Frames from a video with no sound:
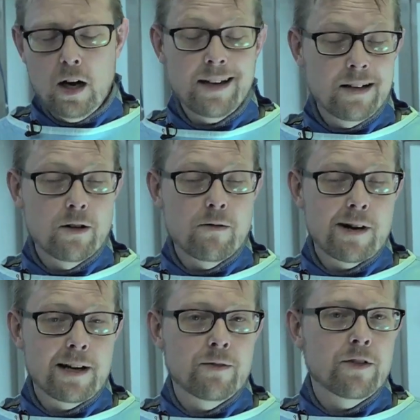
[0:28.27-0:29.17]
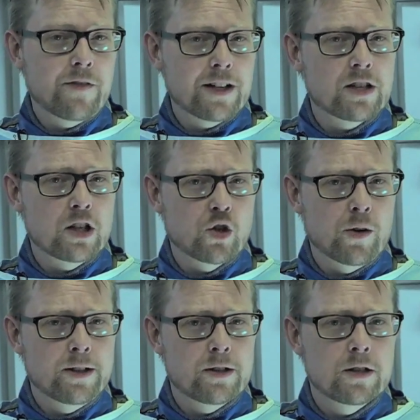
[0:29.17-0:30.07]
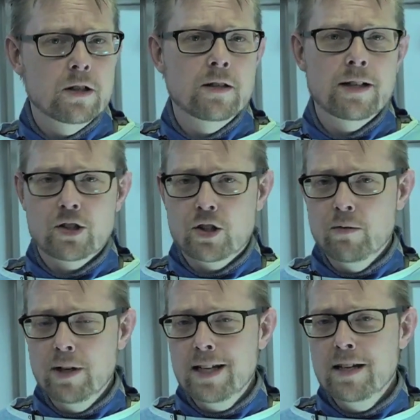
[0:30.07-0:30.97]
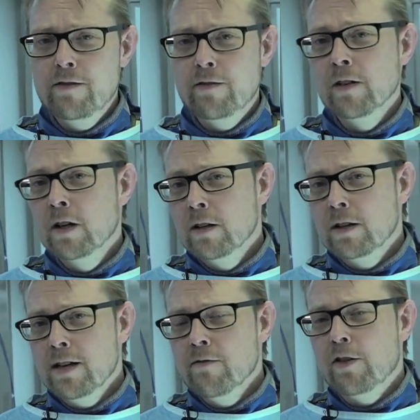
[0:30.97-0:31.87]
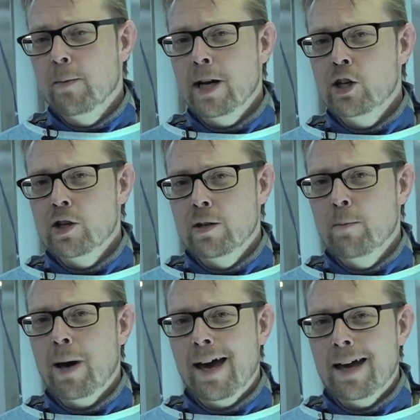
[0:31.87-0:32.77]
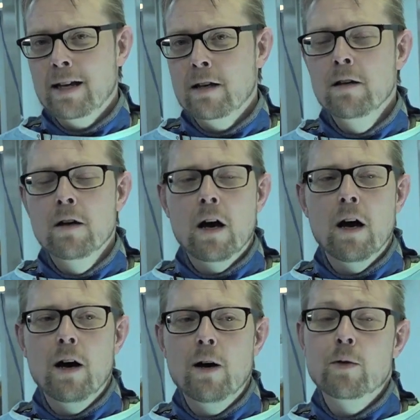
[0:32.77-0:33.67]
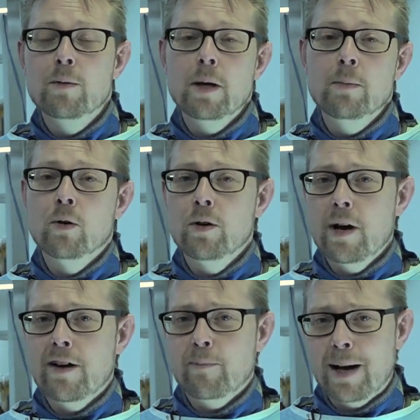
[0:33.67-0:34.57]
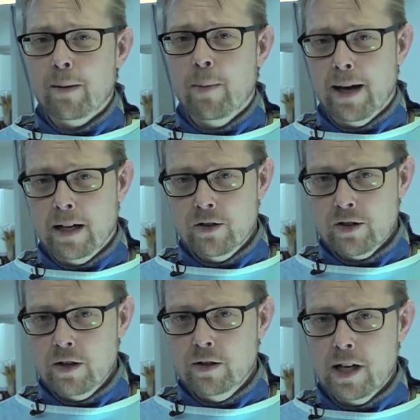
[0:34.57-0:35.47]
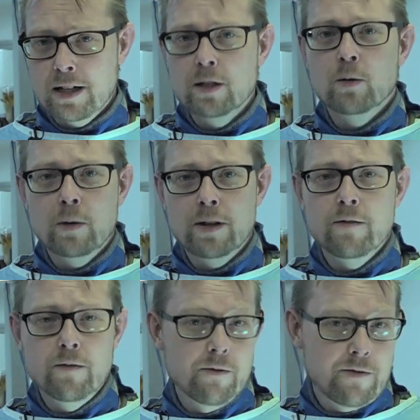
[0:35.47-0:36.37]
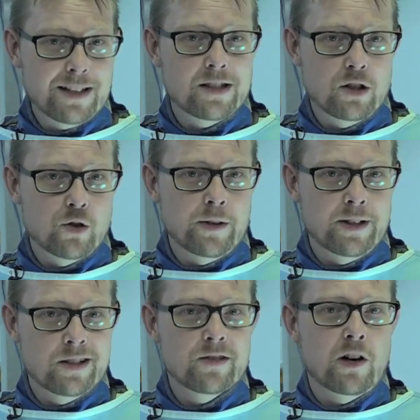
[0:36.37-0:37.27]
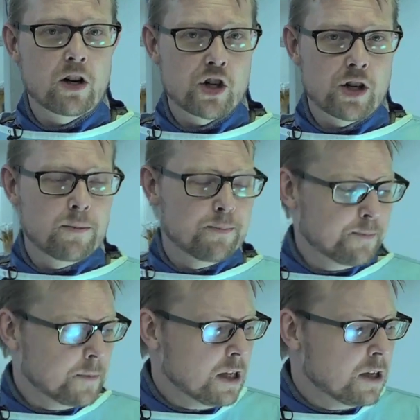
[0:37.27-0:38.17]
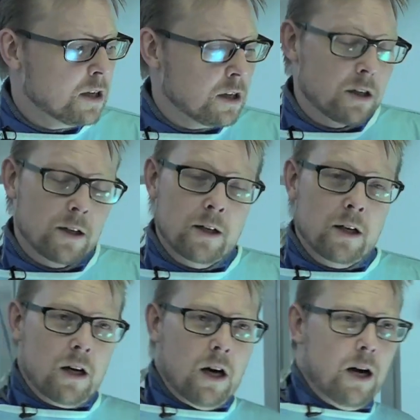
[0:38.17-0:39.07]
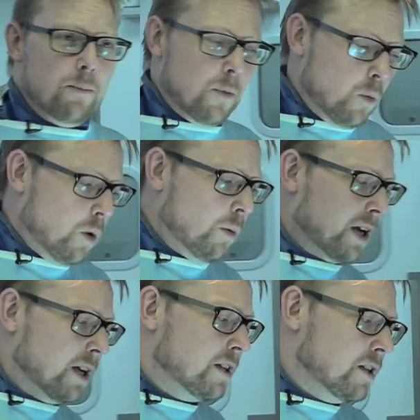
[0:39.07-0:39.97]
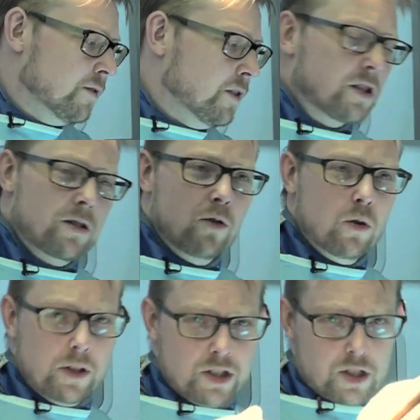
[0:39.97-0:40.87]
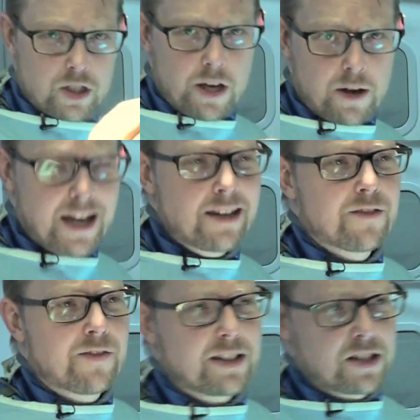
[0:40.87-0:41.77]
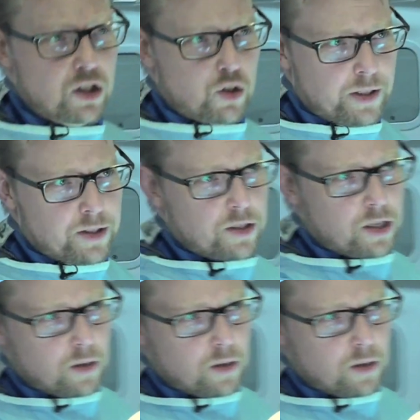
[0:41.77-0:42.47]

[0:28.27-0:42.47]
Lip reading: in and around the facet joint, and that's to relieve the inflammation and pain with people who have back pain associated with facet joint dysfunction. What we're going to do first of all is just locate the facet joints.